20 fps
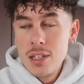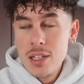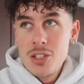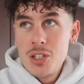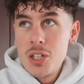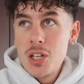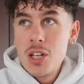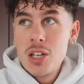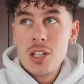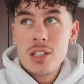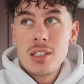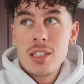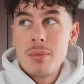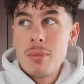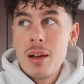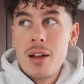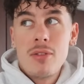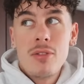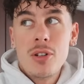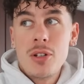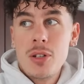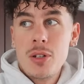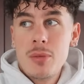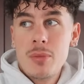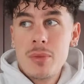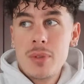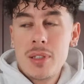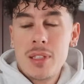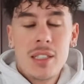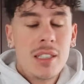chilled in my
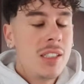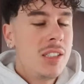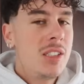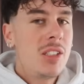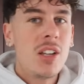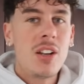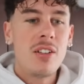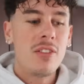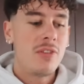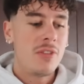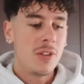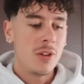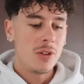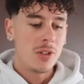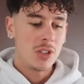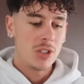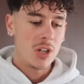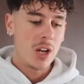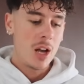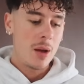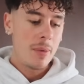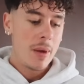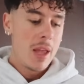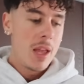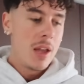room, done a food shop,